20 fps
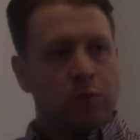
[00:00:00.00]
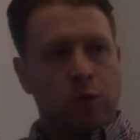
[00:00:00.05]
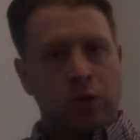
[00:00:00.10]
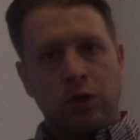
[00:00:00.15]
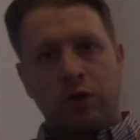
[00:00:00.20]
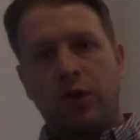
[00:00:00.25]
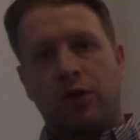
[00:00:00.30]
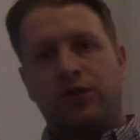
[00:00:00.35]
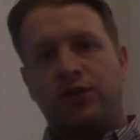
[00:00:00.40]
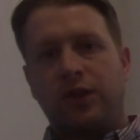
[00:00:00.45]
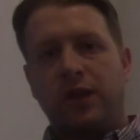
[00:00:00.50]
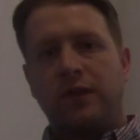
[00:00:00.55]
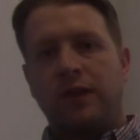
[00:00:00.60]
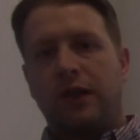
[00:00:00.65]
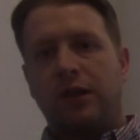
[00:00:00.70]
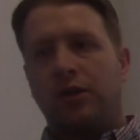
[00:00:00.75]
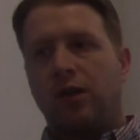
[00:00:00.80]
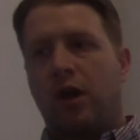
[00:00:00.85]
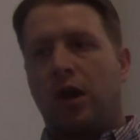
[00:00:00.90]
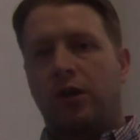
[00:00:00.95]
When you go see
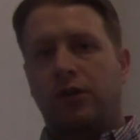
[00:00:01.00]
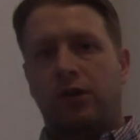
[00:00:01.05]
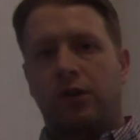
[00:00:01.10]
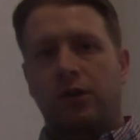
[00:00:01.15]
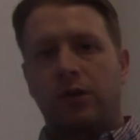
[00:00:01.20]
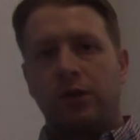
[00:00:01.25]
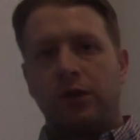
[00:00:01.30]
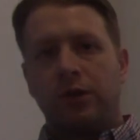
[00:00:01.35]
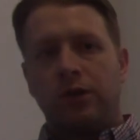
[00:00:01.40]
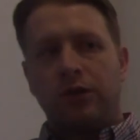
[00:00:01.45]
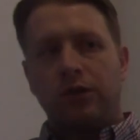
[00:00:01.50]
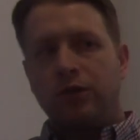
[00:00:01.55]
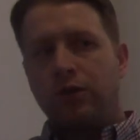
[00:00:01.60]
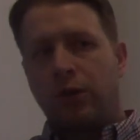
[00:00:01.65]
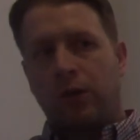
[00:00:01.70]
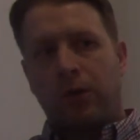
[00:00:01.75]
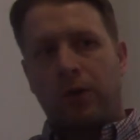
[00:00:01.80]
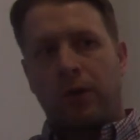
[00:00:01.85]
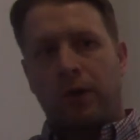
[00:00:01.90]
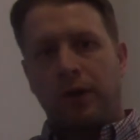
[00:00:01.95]
that doctor,
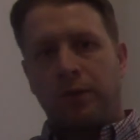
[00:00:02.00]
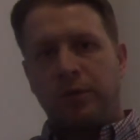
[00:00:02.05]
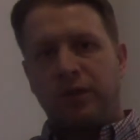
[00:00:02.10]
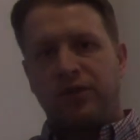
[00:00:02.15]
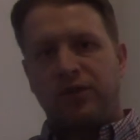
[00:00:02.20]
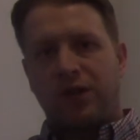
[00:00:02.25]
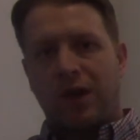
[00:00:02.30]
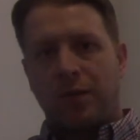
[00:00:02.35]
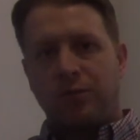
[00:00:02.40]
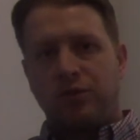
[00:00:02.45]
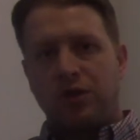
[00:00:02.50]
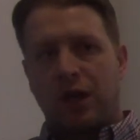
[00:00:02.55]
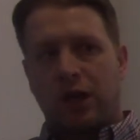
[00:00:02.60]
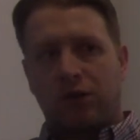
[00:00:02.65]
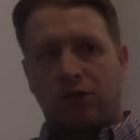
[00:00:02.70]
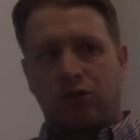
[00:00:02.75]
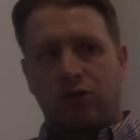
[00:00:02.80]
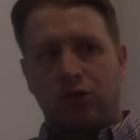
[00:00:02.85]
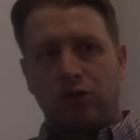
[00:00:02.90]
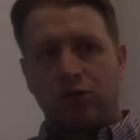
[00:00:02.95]
you're going to be
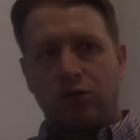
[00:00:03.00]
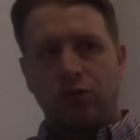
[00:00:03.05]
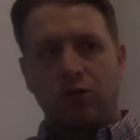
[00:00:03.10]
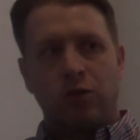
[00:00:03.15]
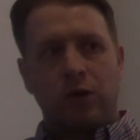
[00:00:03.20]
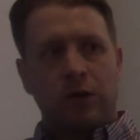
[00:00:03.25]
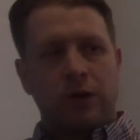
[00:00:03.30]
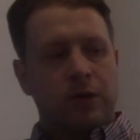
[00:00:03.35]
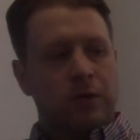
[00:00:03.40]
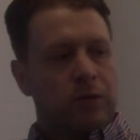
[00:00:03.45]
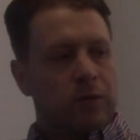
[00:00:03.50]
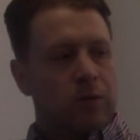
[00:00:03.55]
subject to